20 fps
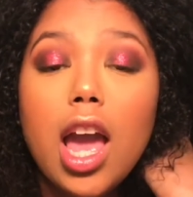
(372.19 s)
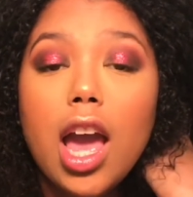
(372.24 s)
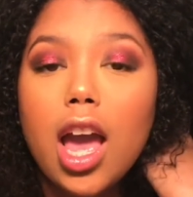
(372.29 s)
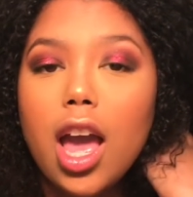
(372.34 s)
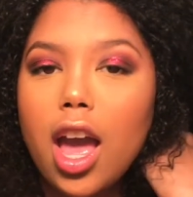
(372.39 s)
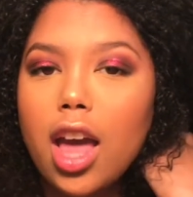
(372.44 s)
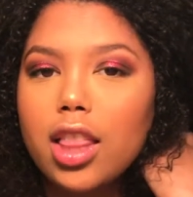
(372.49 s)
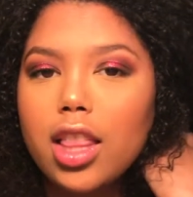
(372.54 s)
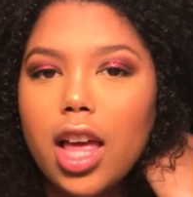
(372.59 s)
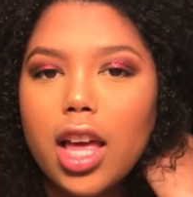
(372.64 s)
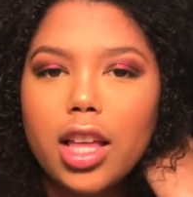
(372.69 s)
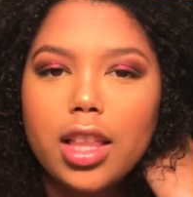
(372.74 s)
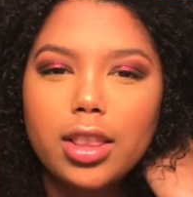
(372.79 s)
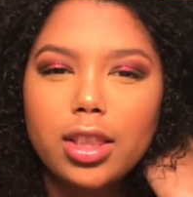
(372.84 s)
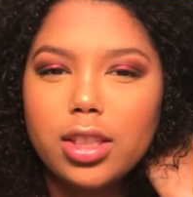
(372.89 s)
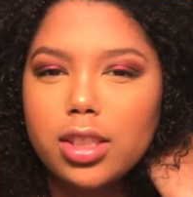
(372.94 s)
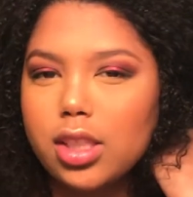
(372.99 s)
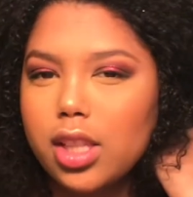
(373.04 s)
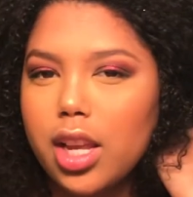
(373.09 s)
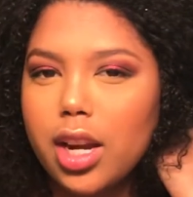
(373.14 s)
I like
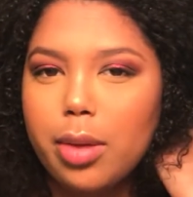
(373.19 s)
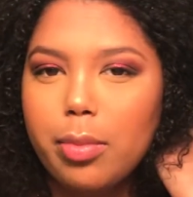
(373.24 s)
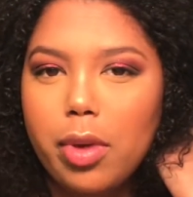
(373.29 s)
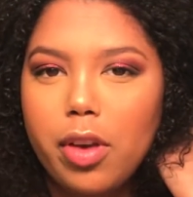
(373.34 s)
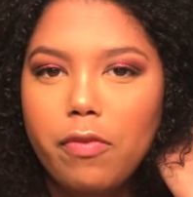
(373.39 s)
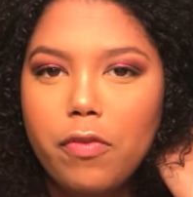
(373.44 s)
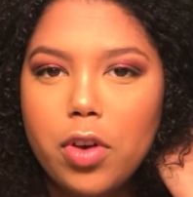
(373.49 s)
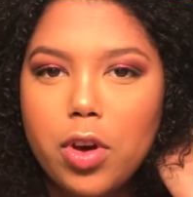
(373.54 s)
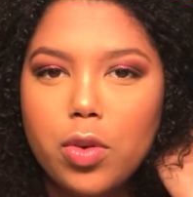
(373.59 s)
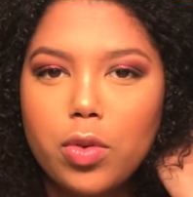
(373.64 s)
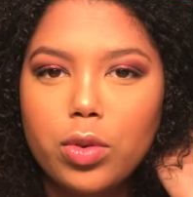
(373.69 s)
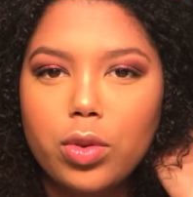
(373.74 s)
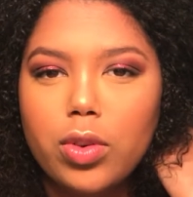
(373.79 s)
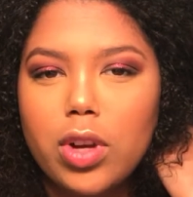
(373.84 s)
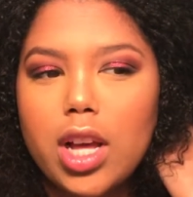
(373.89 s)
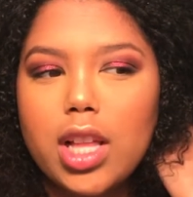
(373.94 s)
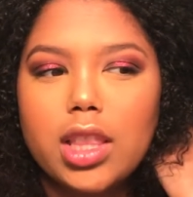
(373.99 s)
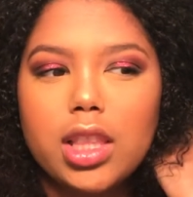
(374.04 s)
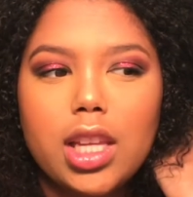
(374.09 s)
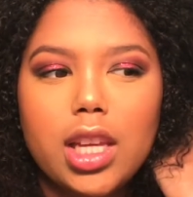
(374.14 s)
look down at my phone, or
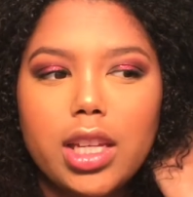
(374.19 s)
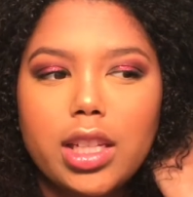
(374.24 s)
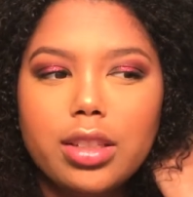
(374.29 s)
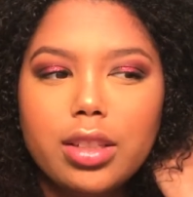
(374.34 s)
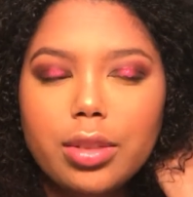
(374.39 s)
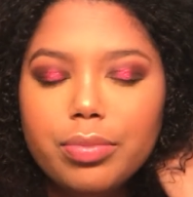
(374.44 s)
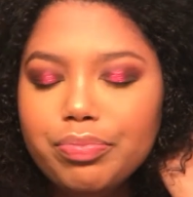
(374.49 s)
I like